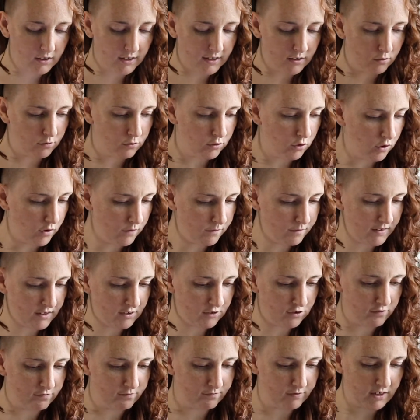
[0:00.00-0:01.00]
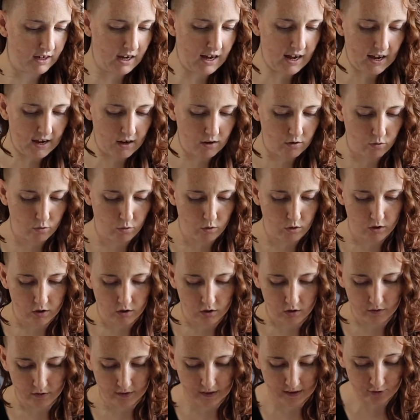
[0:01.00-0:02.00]
I don't know if they just forgot
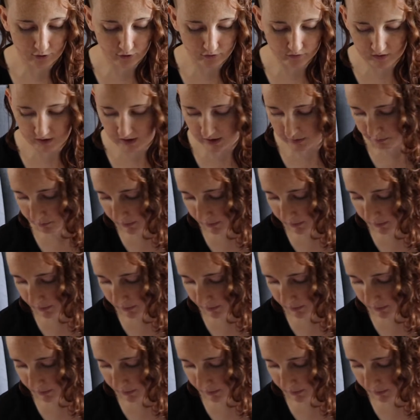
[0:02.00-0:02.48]
or they just didn't